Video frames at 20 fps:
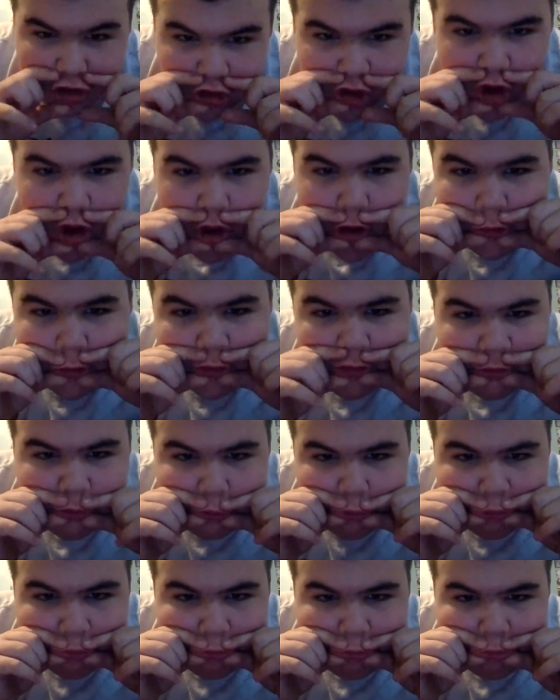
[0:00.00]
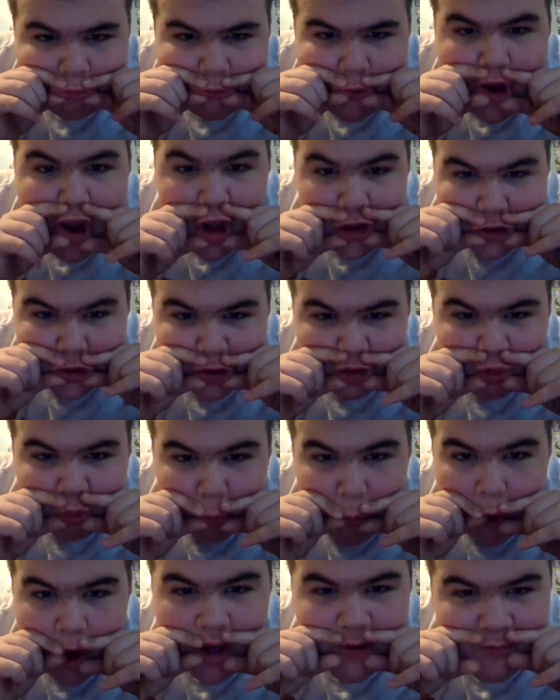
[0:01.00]
look, it's
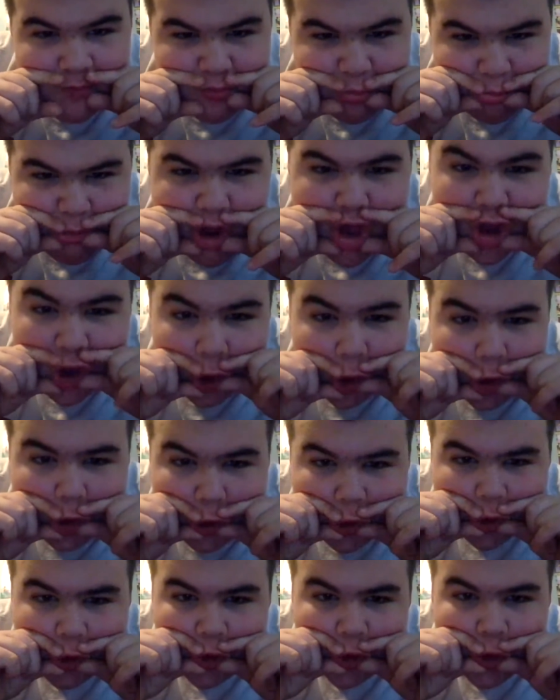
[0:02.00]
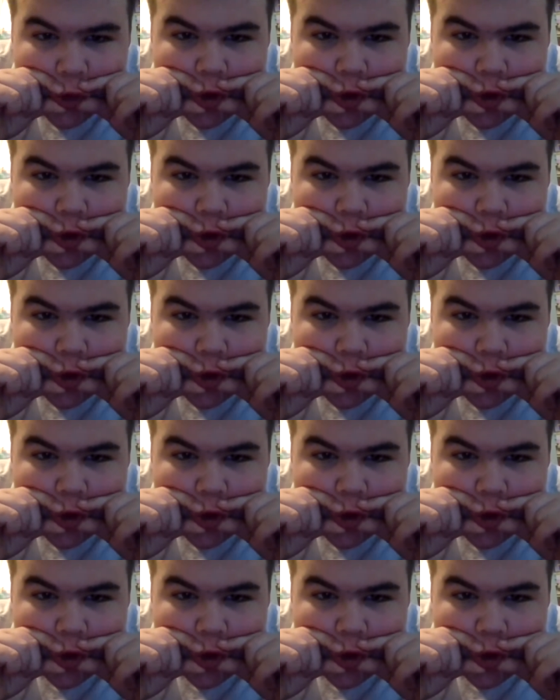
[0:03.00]
white milk.